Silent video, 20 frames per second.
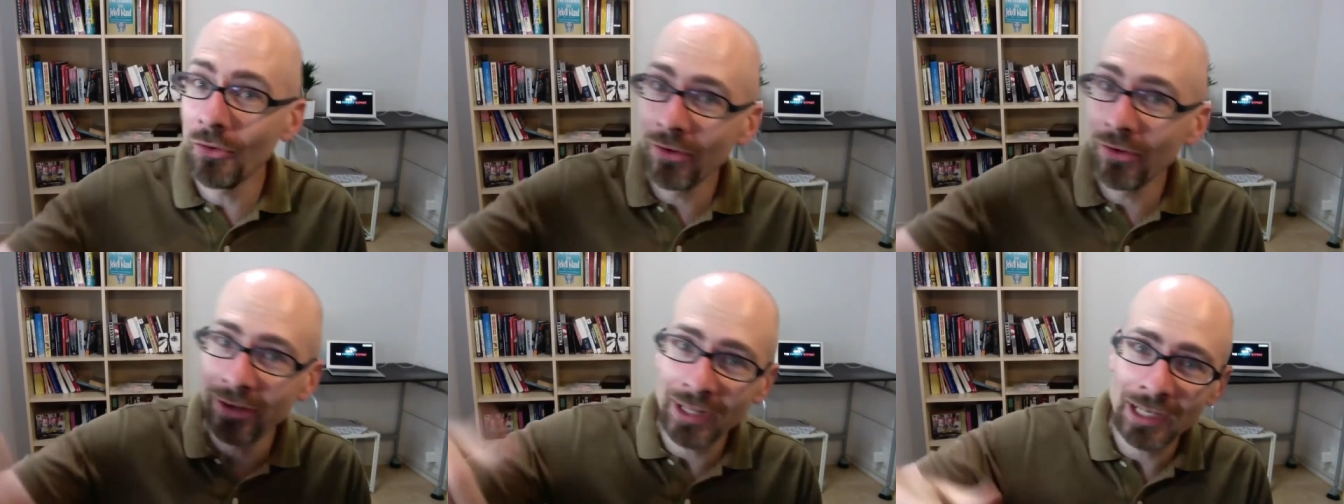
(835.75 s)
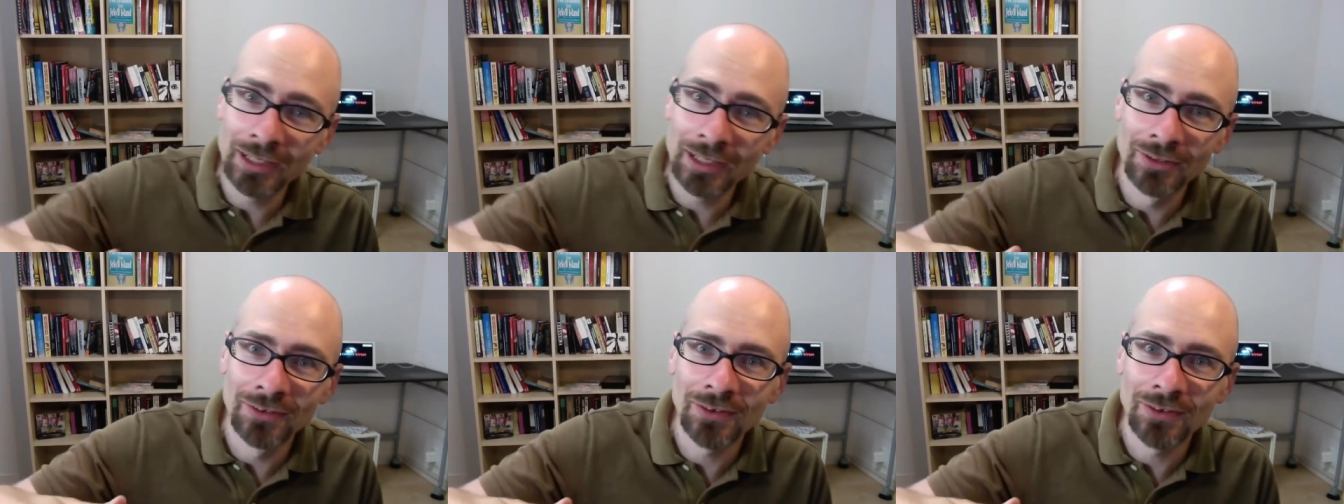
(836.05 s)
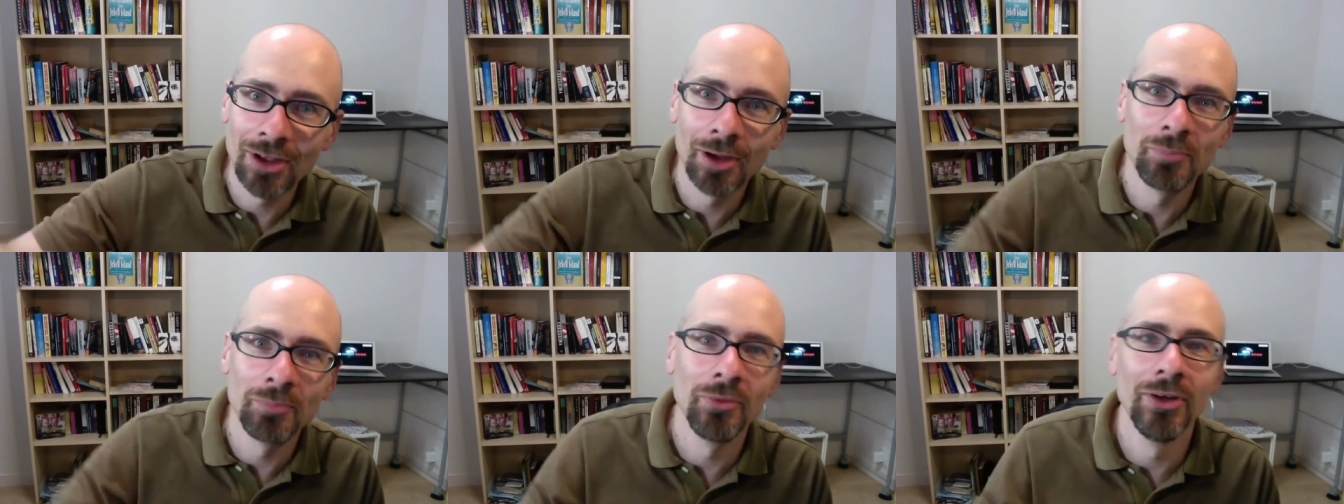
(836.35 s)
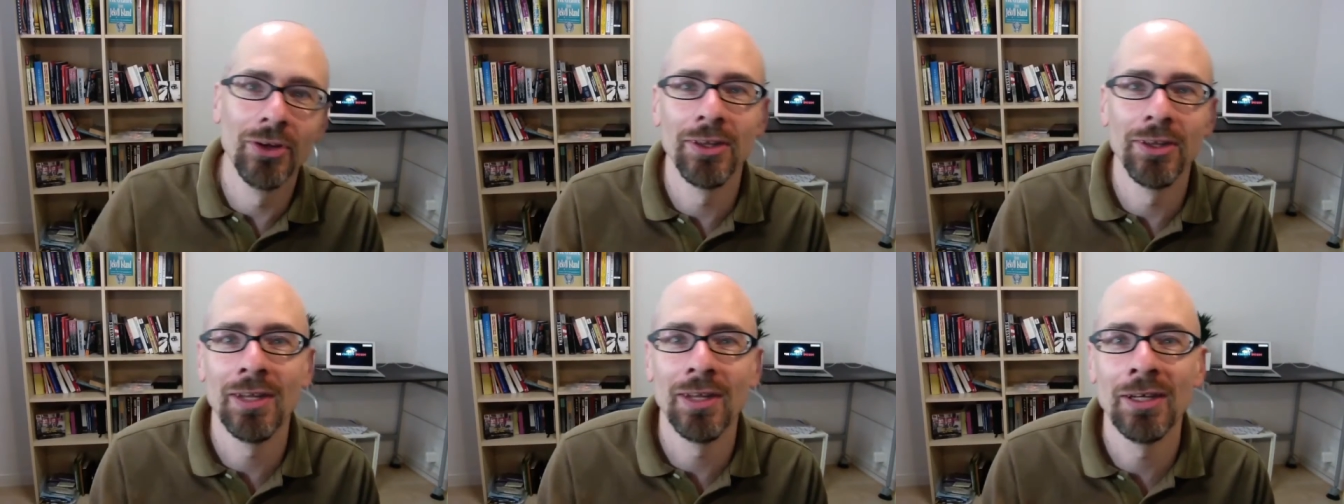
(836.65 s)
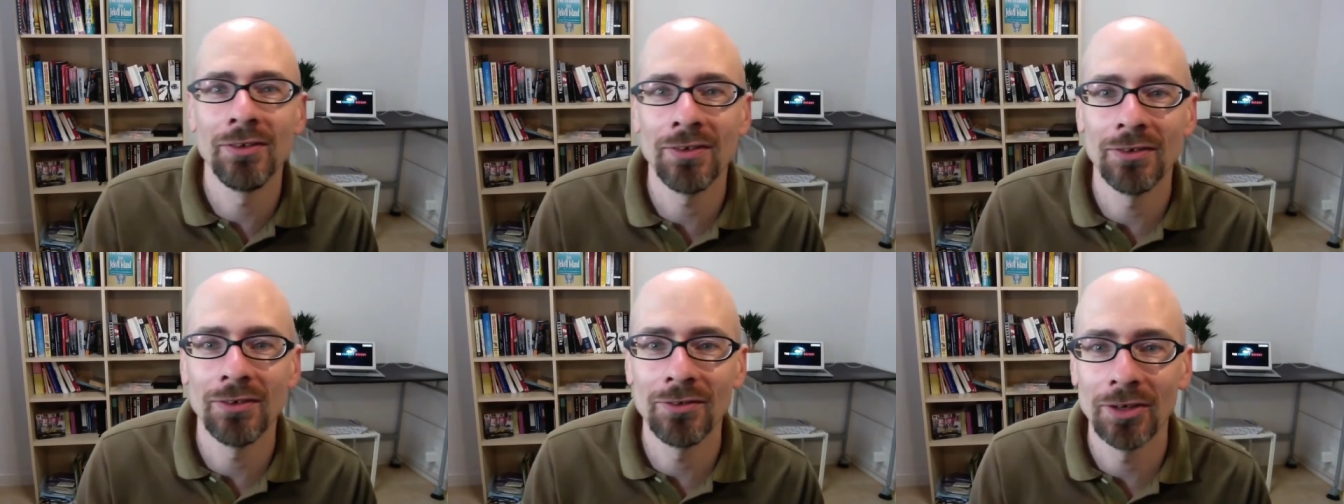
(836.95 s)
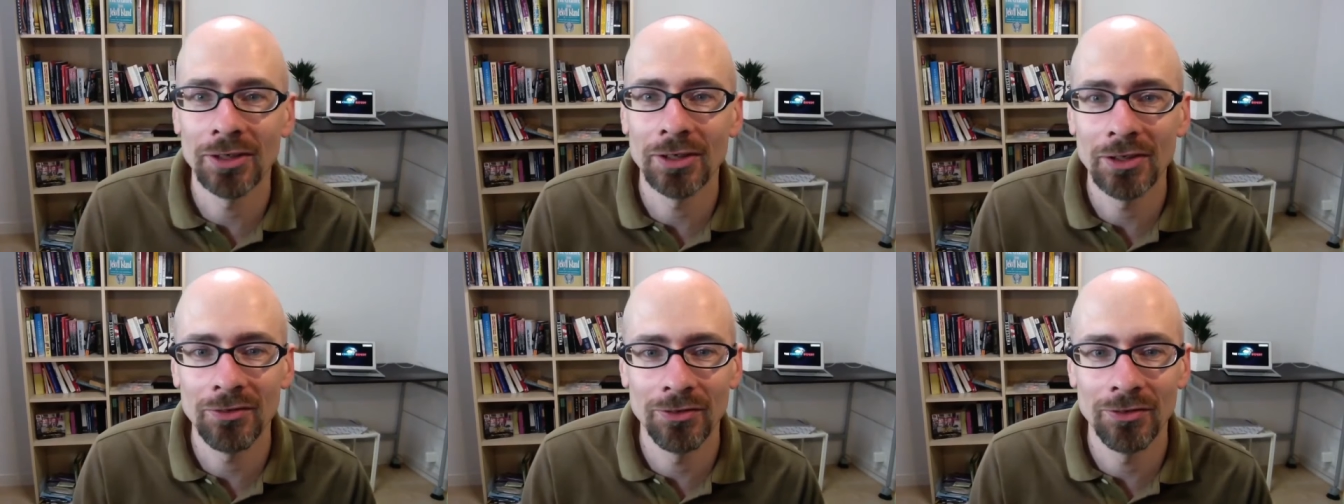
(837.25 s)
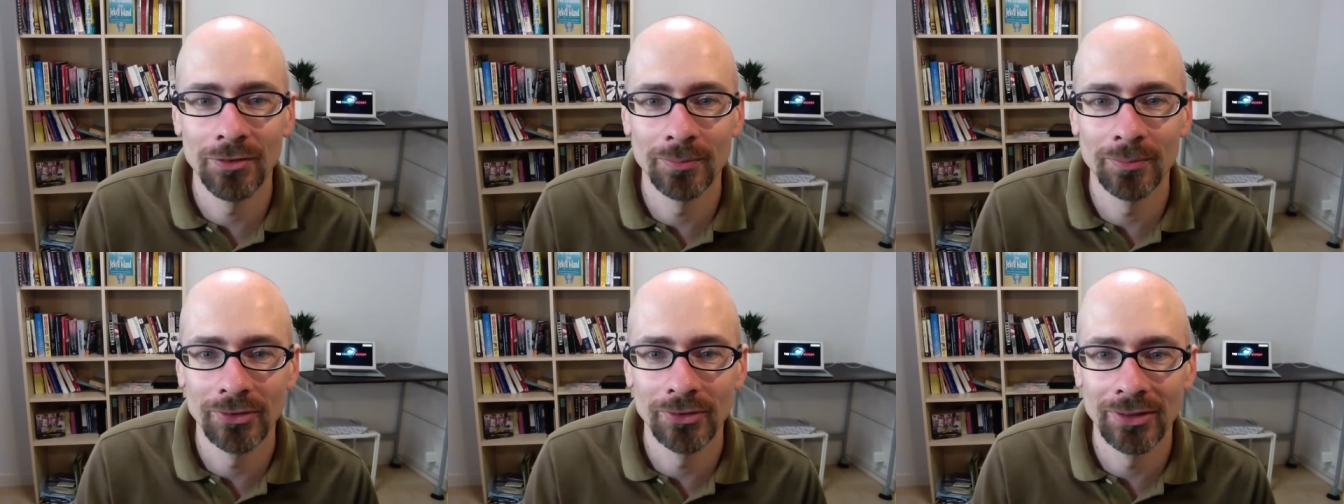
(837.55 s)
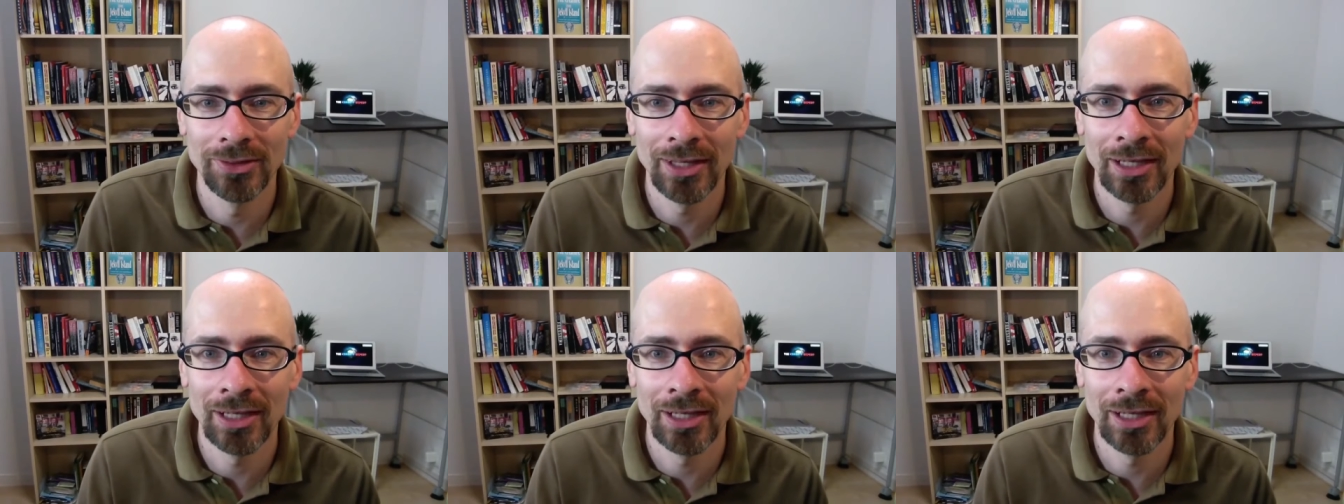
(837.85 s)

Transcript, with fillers: or they can stop one, thanks to Chuckie Schumer